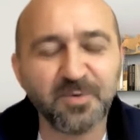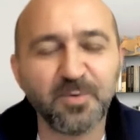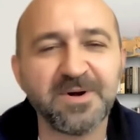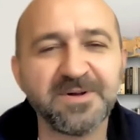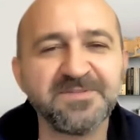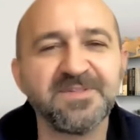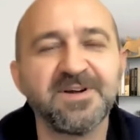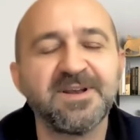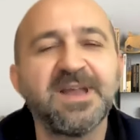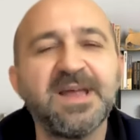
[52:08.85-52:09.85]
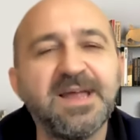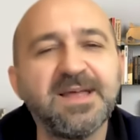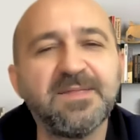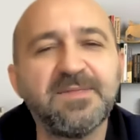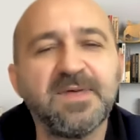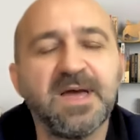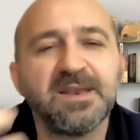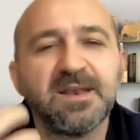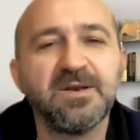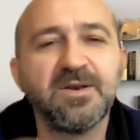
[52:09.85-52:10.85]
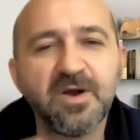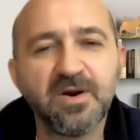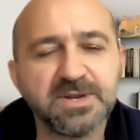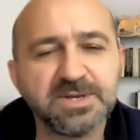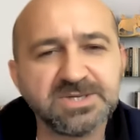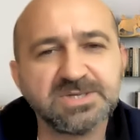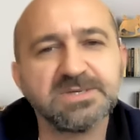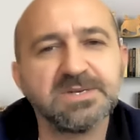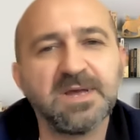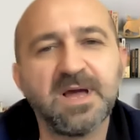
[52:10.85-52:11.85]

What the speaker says: The ones that nourish